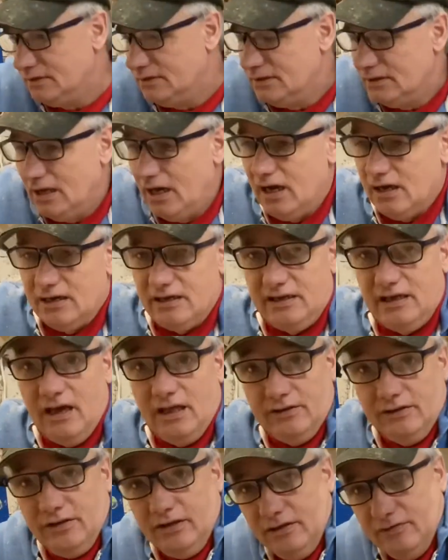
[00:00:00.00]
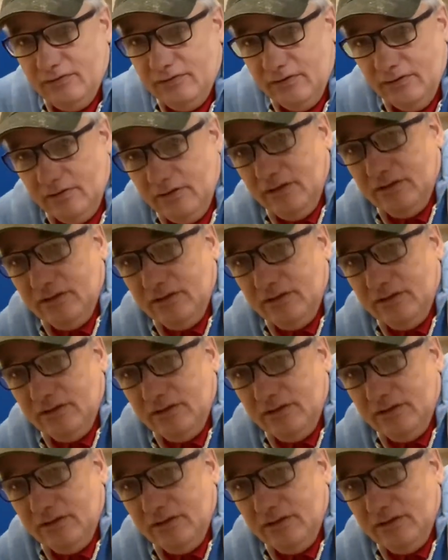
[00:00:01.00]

I can get underneath it, and this